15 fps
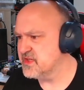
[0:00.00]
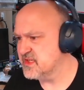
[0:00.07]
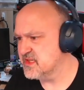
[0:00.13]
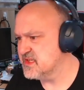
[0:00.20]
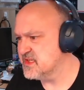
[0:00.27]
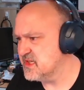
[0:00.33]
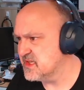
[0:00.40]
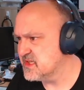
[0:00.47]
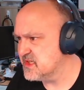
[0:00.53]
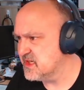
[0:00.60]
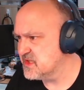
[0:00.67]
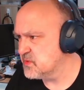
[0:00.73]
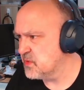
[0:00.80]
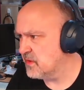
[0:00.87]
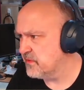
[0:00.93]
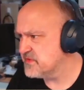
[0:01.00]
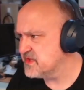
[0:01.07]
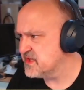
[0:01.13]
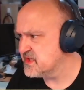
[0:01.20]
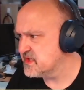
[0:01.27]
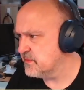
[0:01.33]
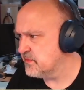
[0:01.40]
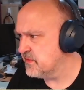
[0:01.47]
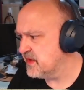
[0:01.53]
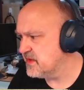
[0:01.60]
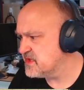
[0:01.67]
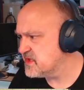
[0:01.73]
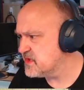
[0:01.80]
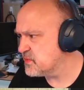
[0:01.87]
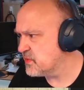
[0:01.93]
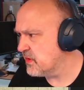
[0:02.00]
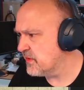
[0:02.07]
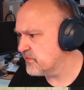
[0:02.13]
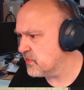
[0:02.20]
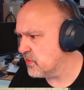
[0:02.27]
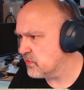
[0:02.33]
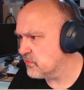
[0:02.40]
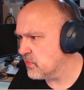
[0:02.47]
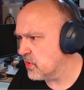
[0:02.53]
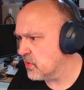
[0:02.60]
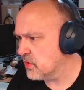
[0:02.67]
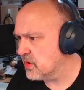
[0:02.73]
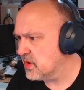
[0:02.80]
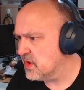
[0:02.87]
is the 6D12 system. And this is where I've gone wrong.